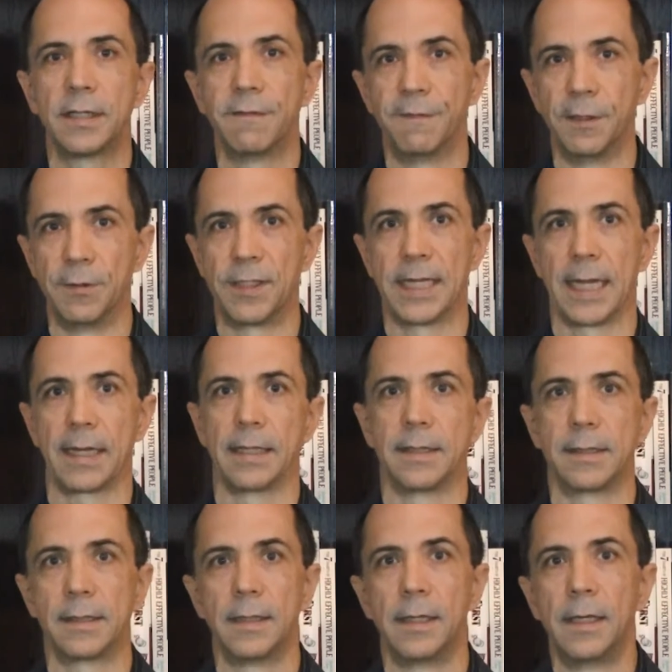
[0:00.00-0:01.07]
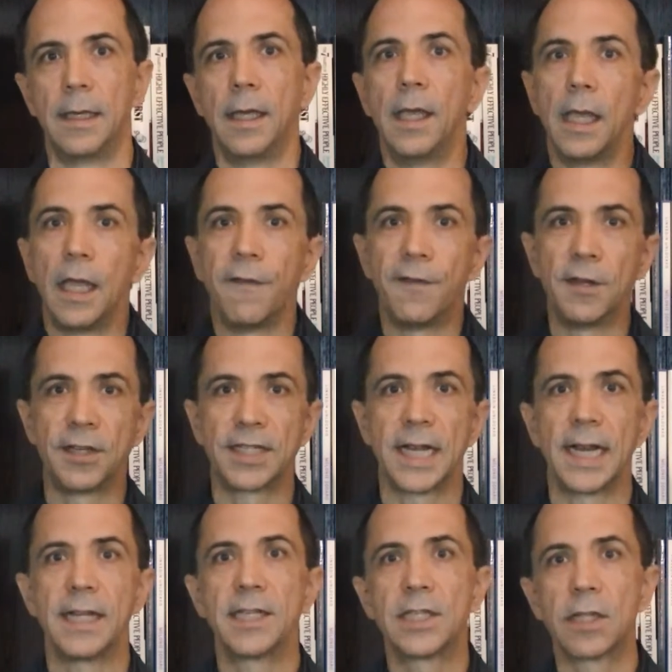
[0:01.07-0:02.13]
a few seconds. If your
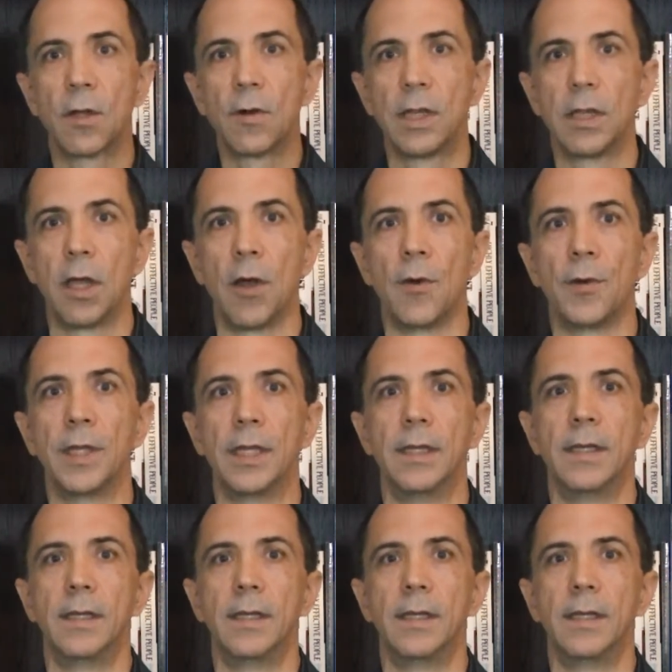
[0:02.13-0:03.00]
site is slow to load,